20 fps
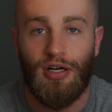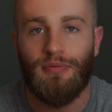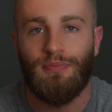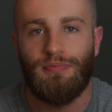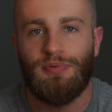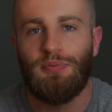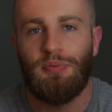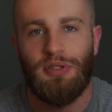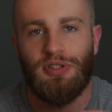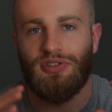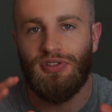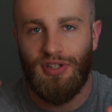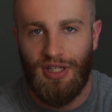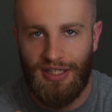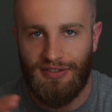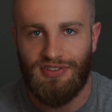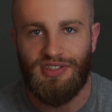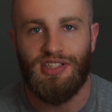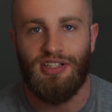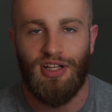our spiritual
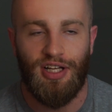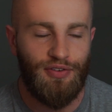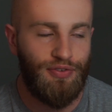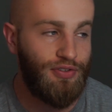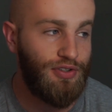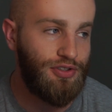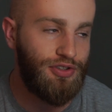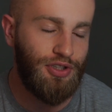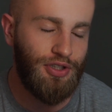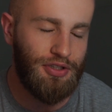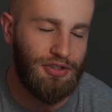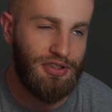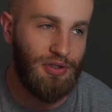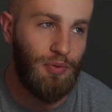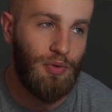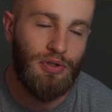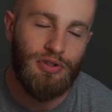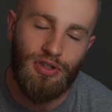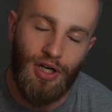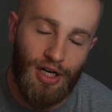lives and the life of the church.
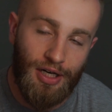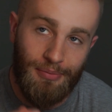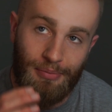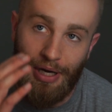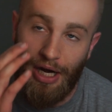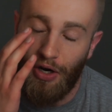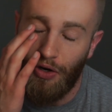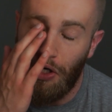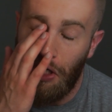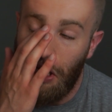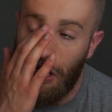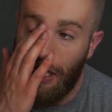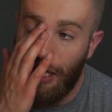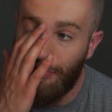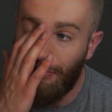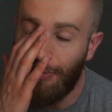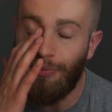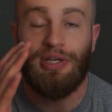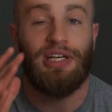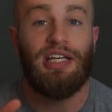And we're talking about
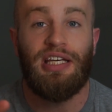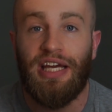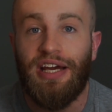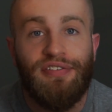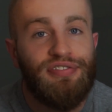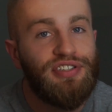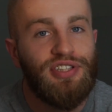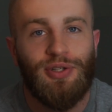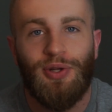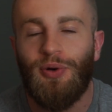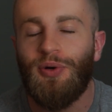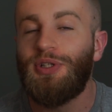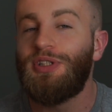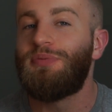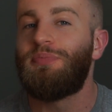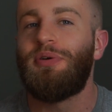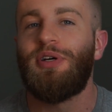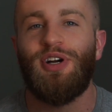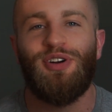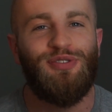maybe gifts of the Holy
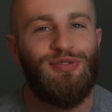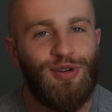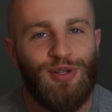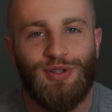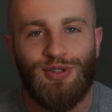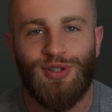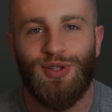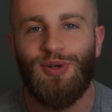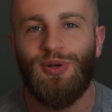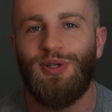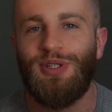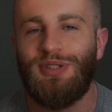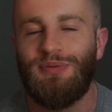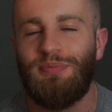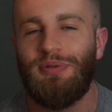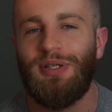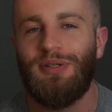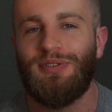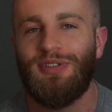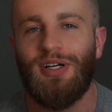Spirit or fruits of the Holy
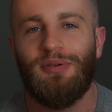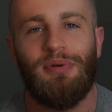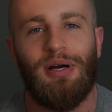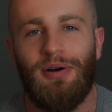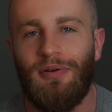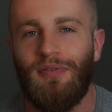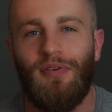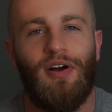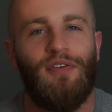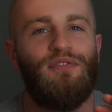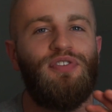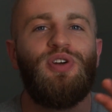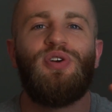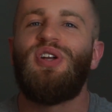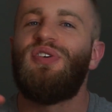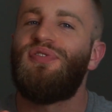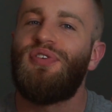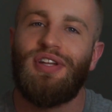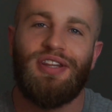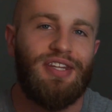Spirit, we're talking about a few
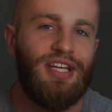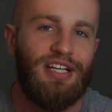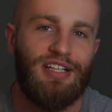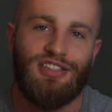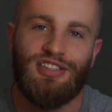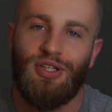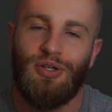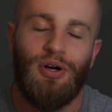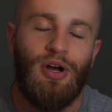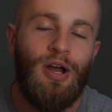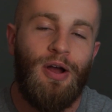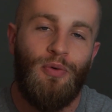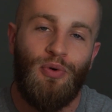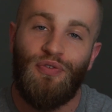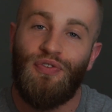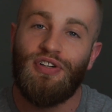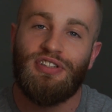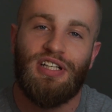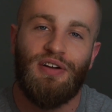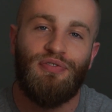different things. So
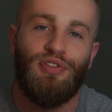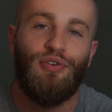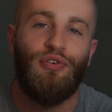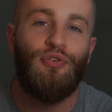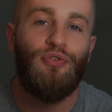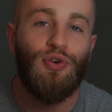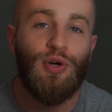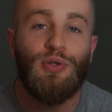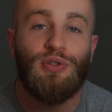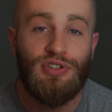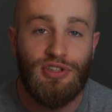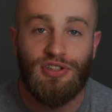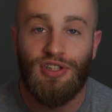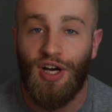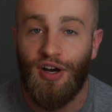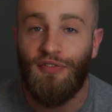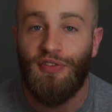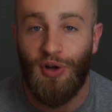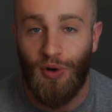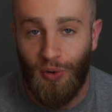first off, the
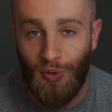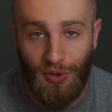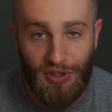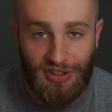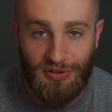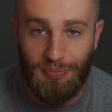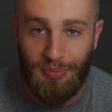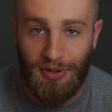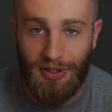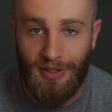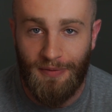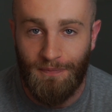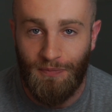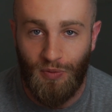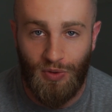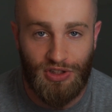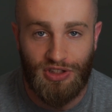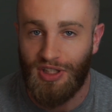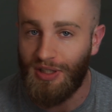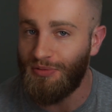fruits of the Holy Spirit,
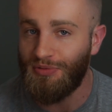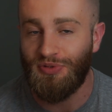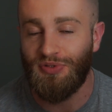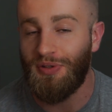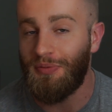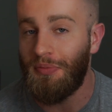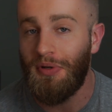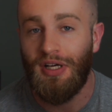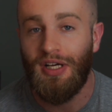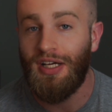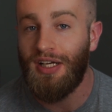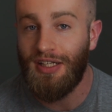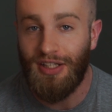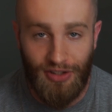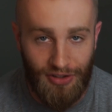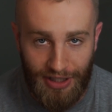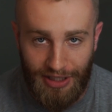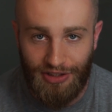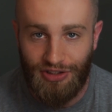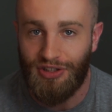which comes from
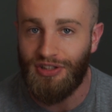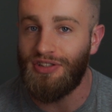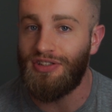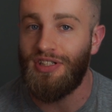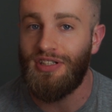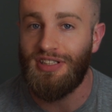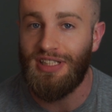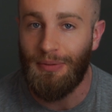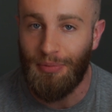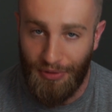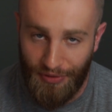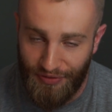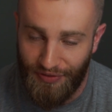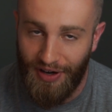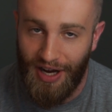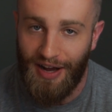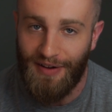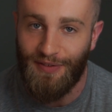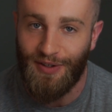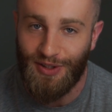Galatians chapter
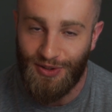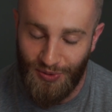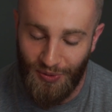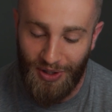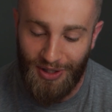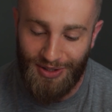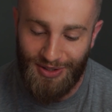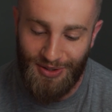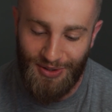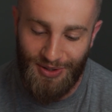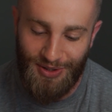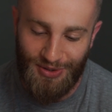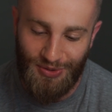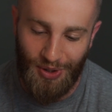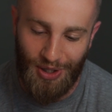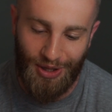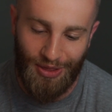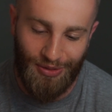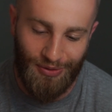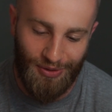5, verse 22 and
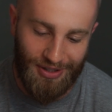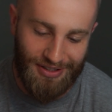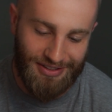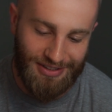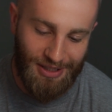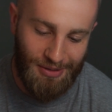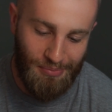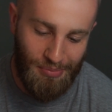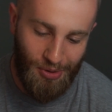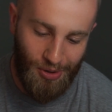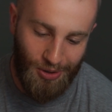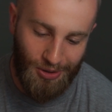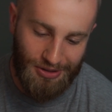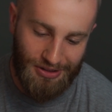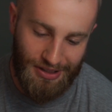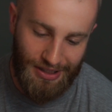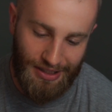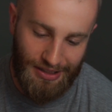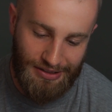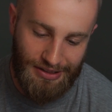23, and St. Paul
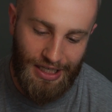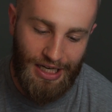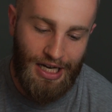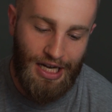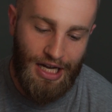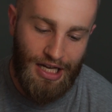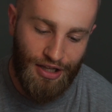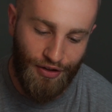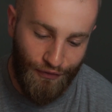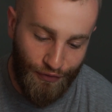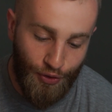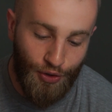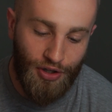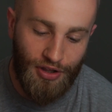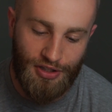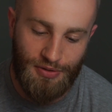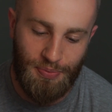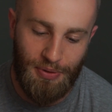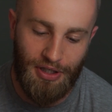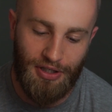says, the fruit
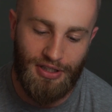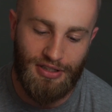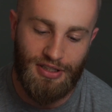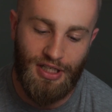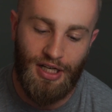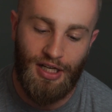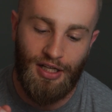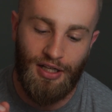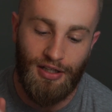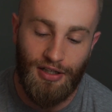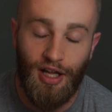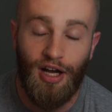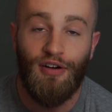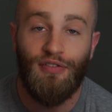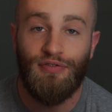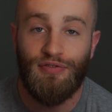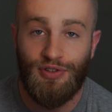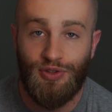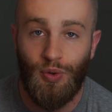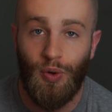of the Spirit is
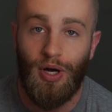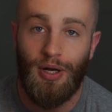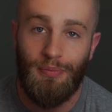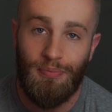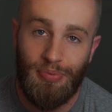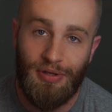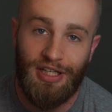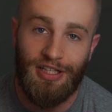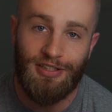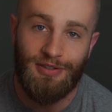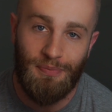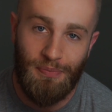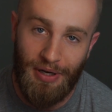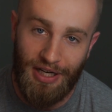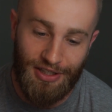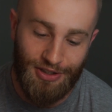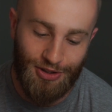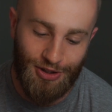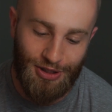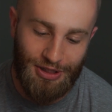love, joy, peace,
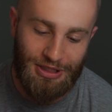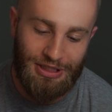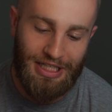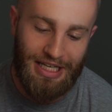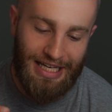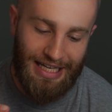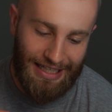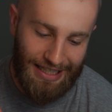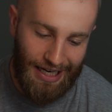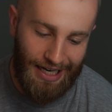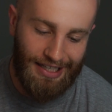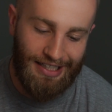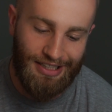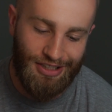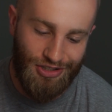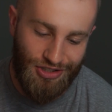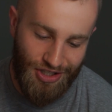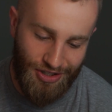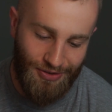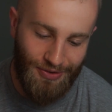patience,
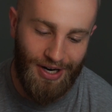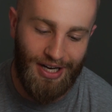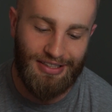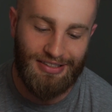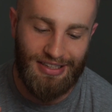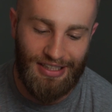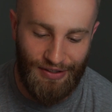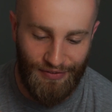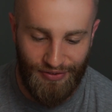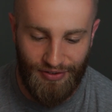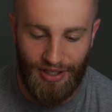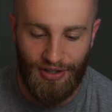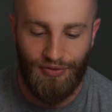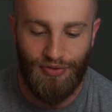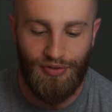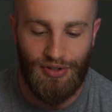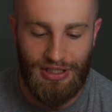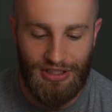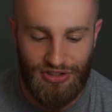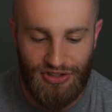kindness, generosity,
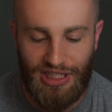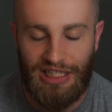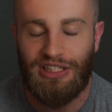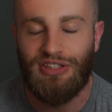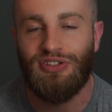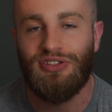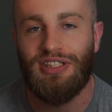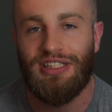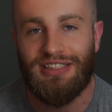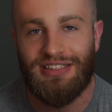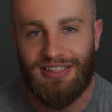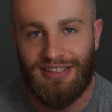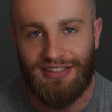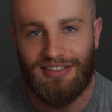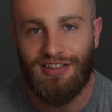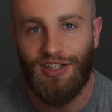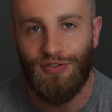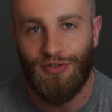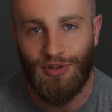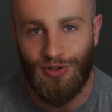faithfulness, gentleness, and
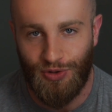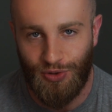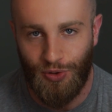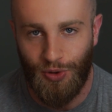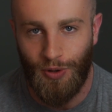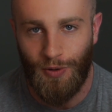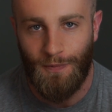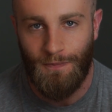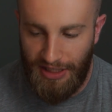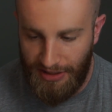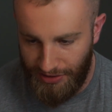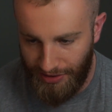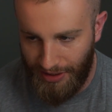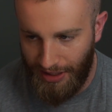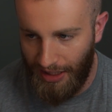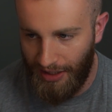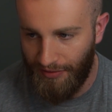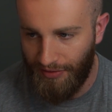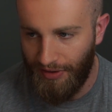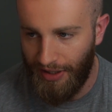self control. These are
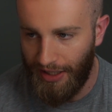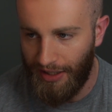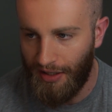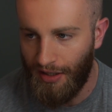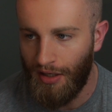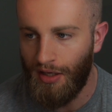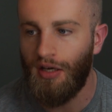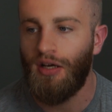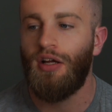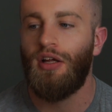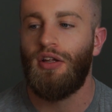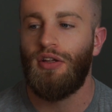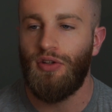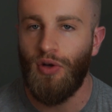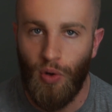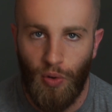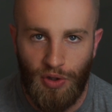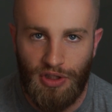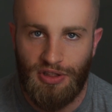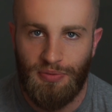kind of like
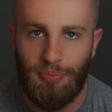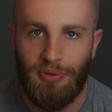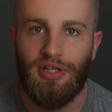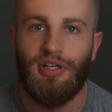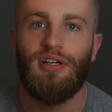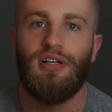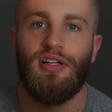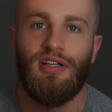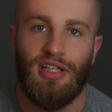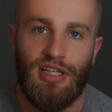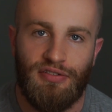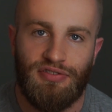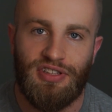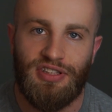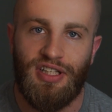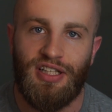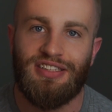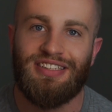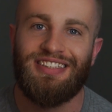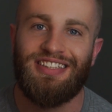the Holy Spirit lives
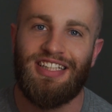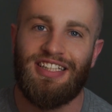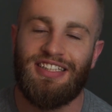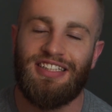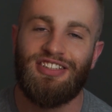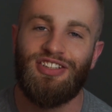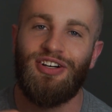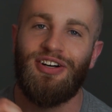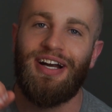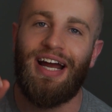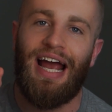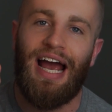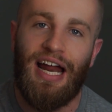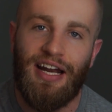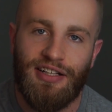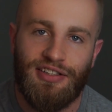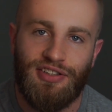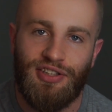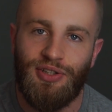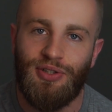in us. This is our
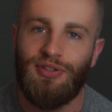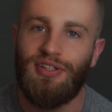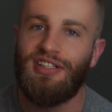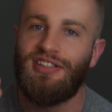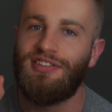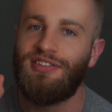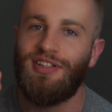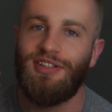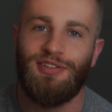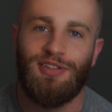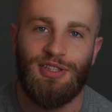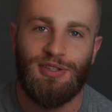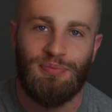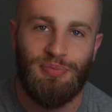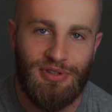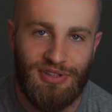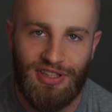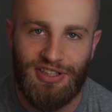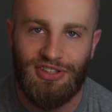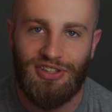attitude, this is our
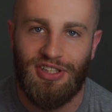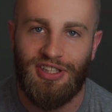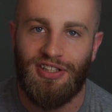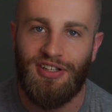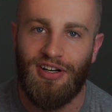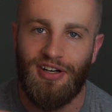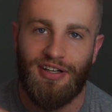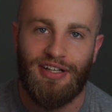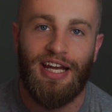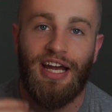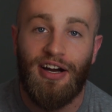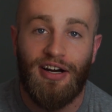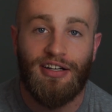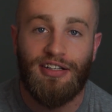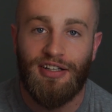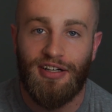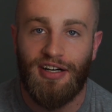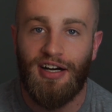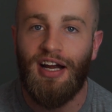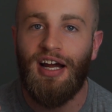disposition, our
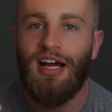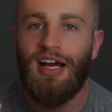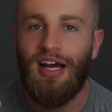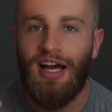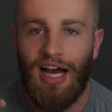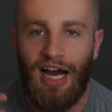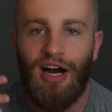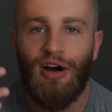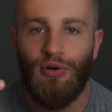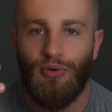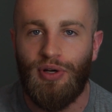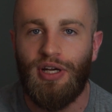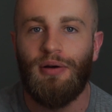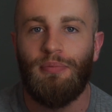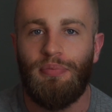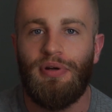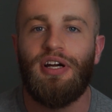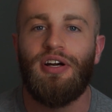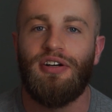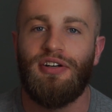character, how we
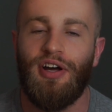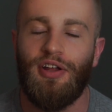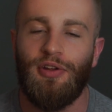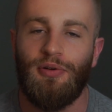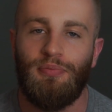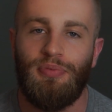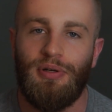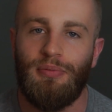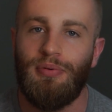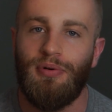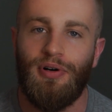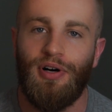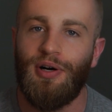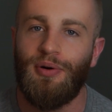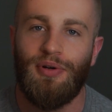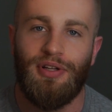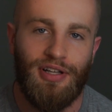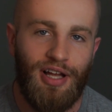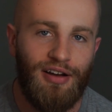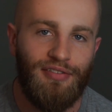appear to other people.
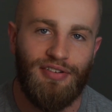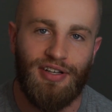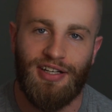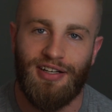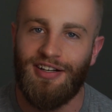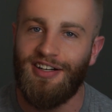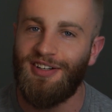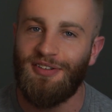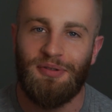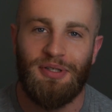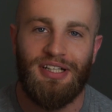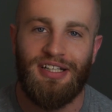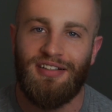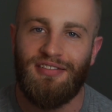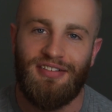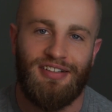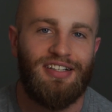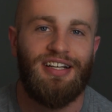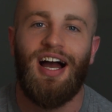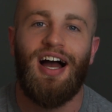Are we loving? Are
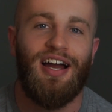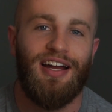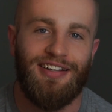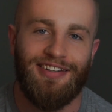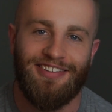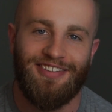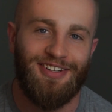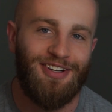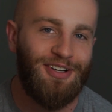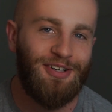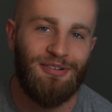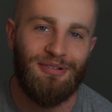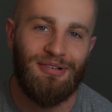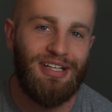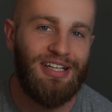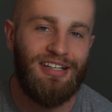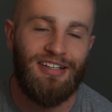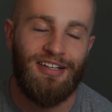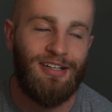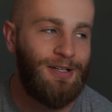we kind? Are
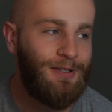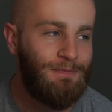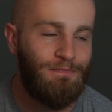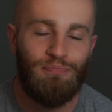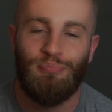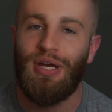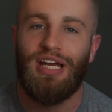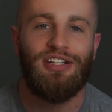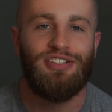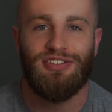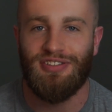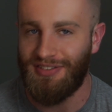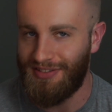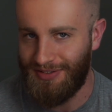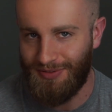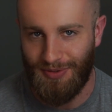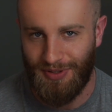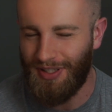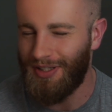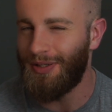we
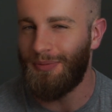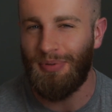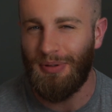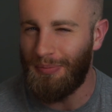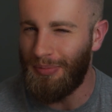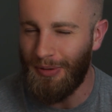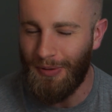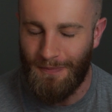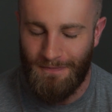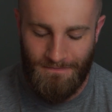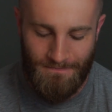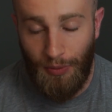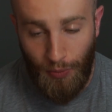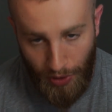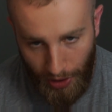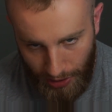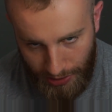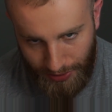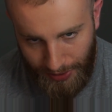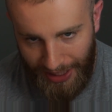patient with other people? Then
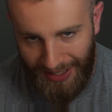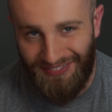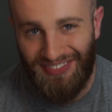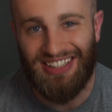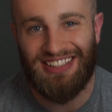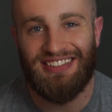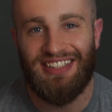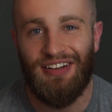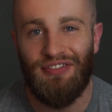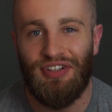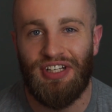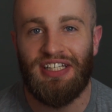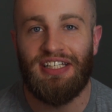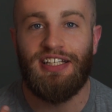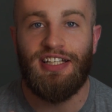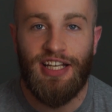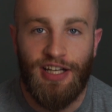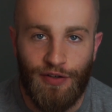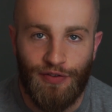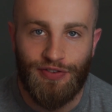we also have the
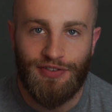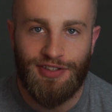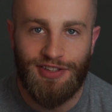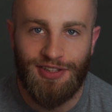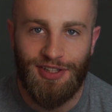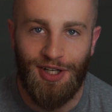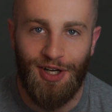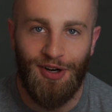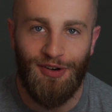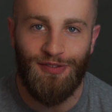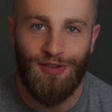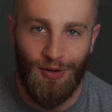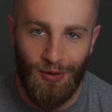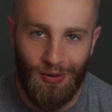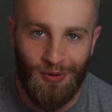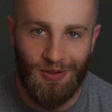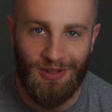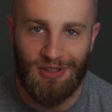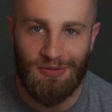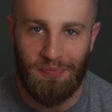seven gifts of the
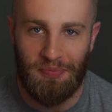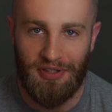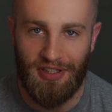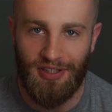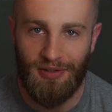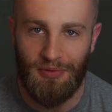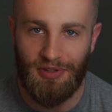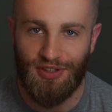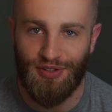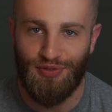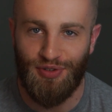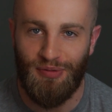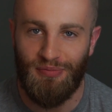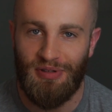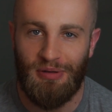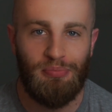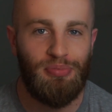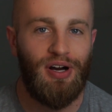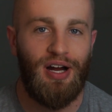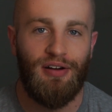Holy Spirit, which are
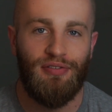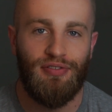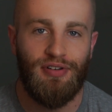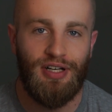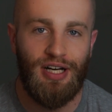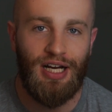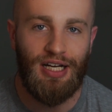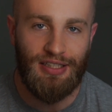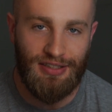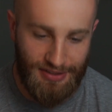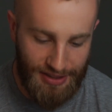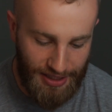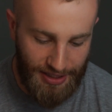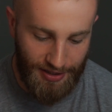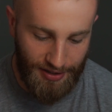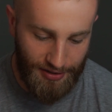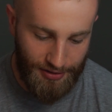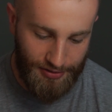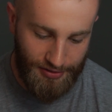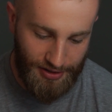from the prophet
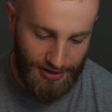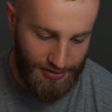Isaiah.